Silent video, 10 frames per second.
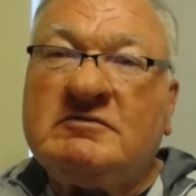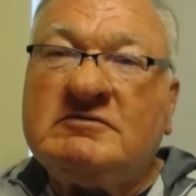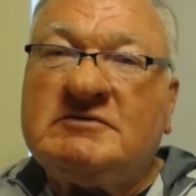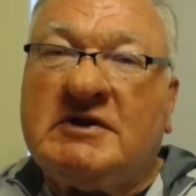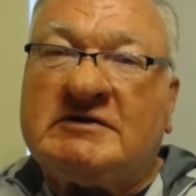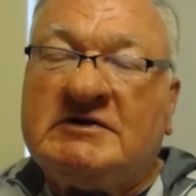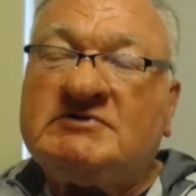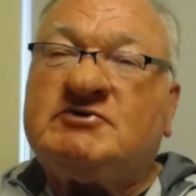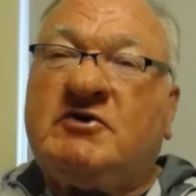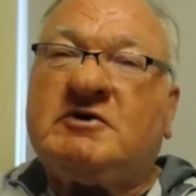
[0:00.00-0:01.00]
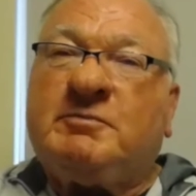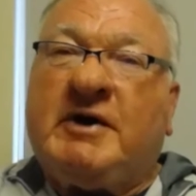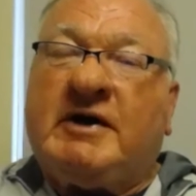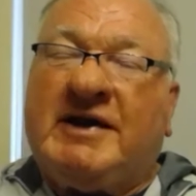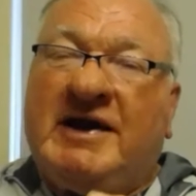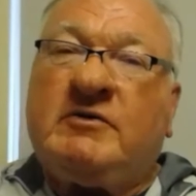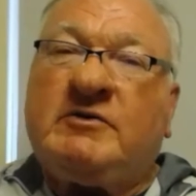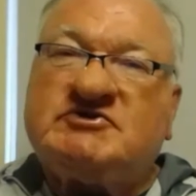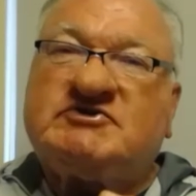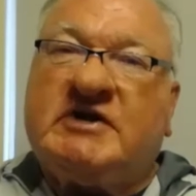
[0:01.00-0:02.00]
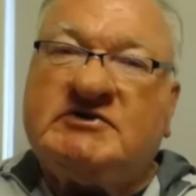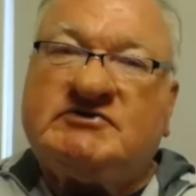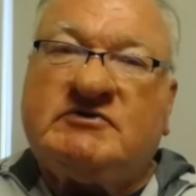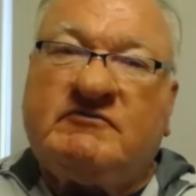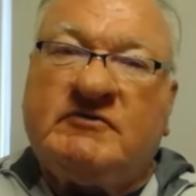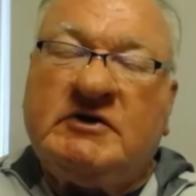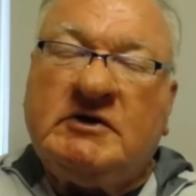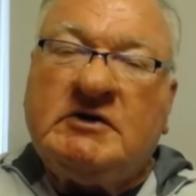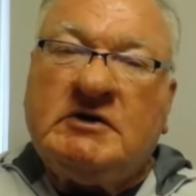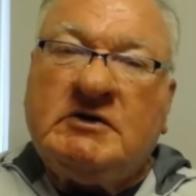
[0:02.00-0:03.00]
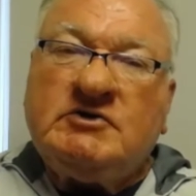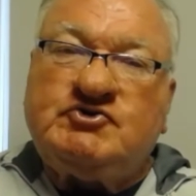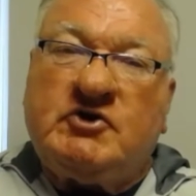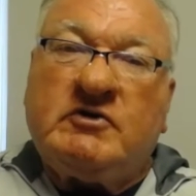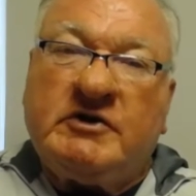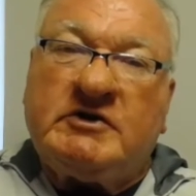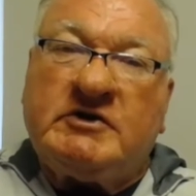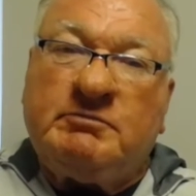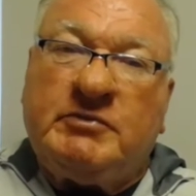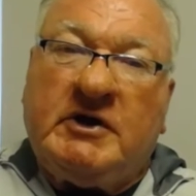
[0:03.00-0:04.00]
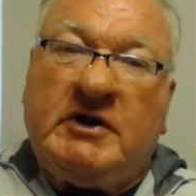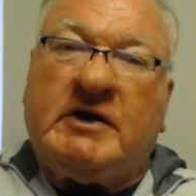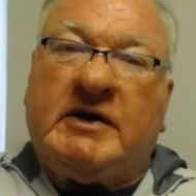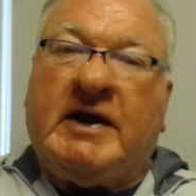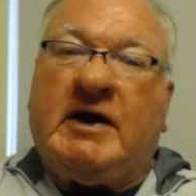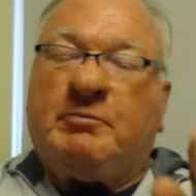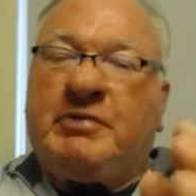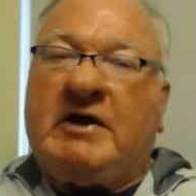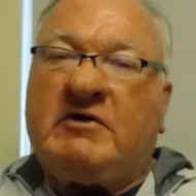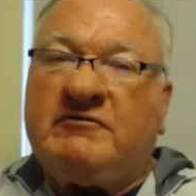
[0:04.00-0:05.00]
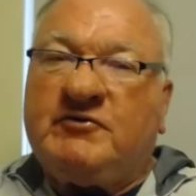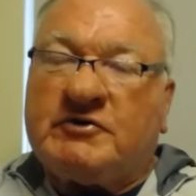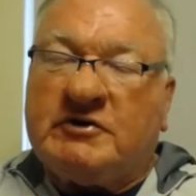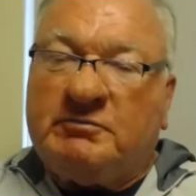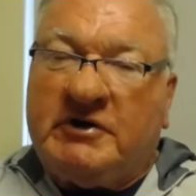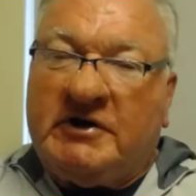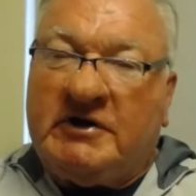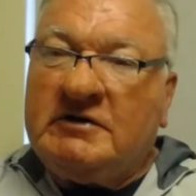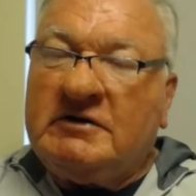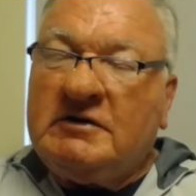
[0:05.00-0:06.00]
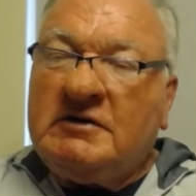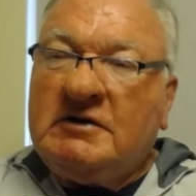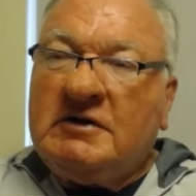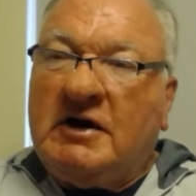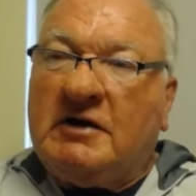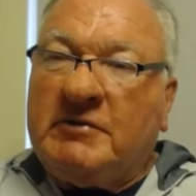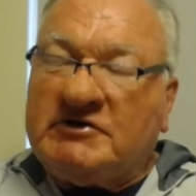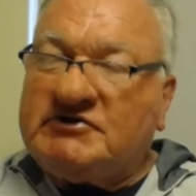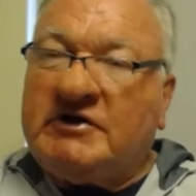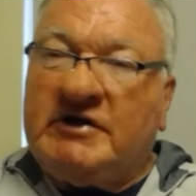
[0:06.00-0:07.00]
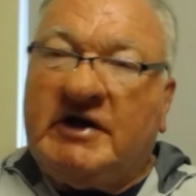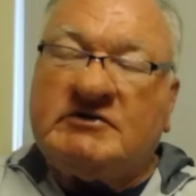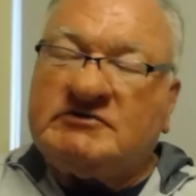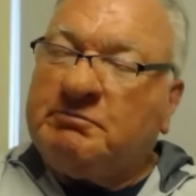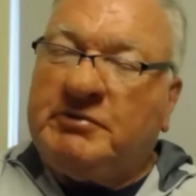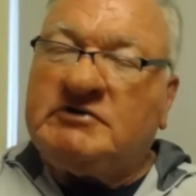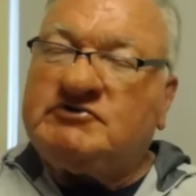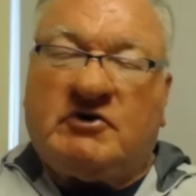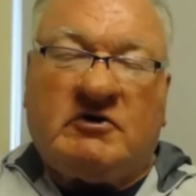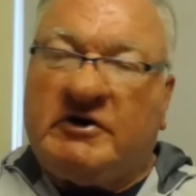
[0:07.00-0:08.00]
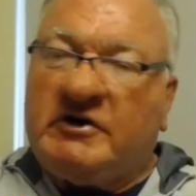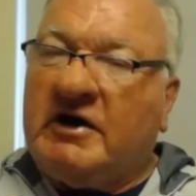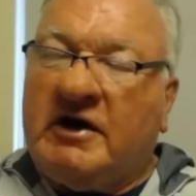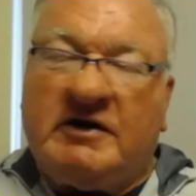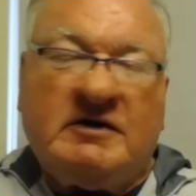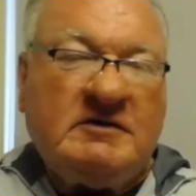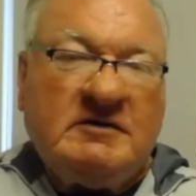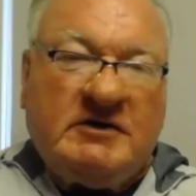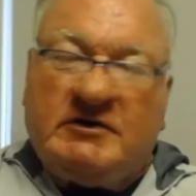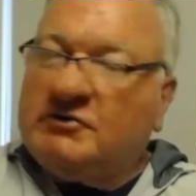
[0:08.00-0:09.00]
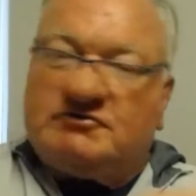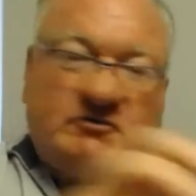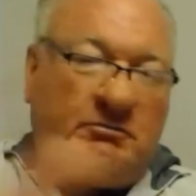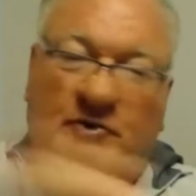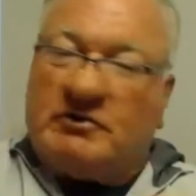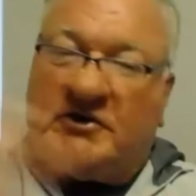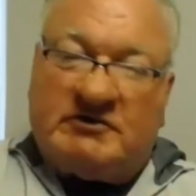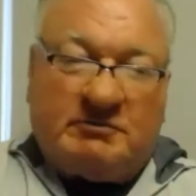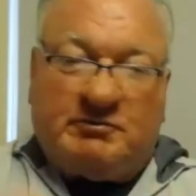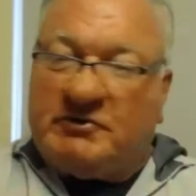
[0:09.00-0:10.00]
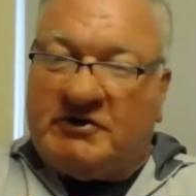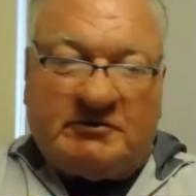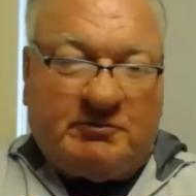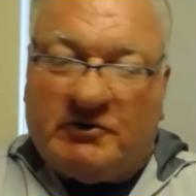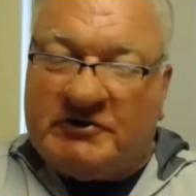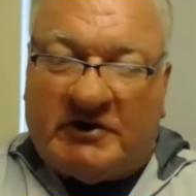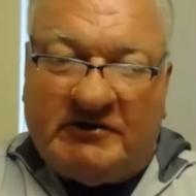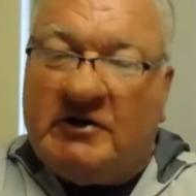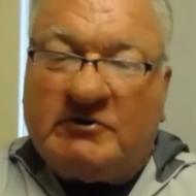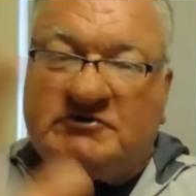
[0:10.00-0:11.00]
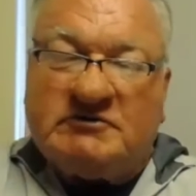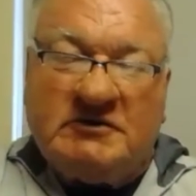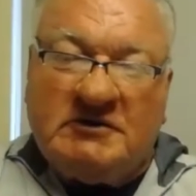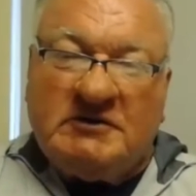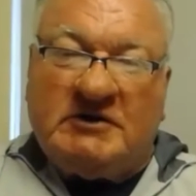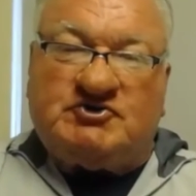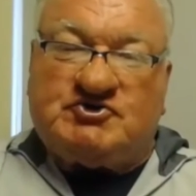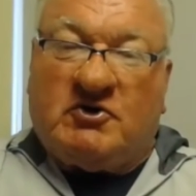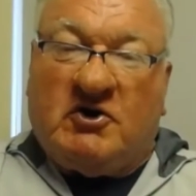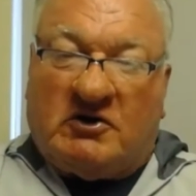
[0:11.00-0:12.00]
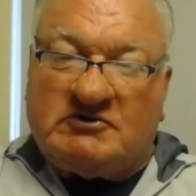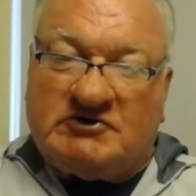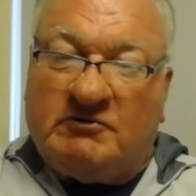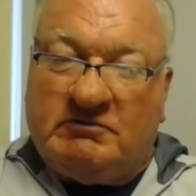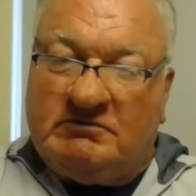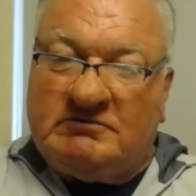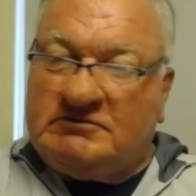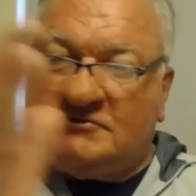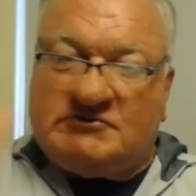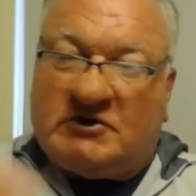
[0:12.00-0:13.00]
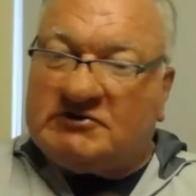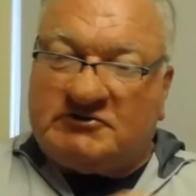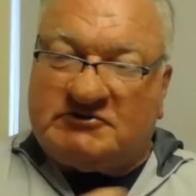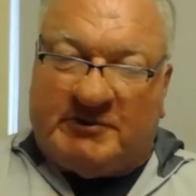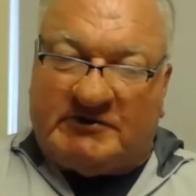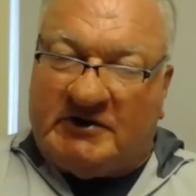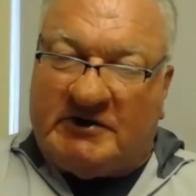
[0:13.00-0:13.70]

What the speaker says: let's talk about how extensive journaling can be and how powerful it can be. My son Ed is a big journaling guy. He goes through book after book after book, and I know it's strong. So talk to us about that.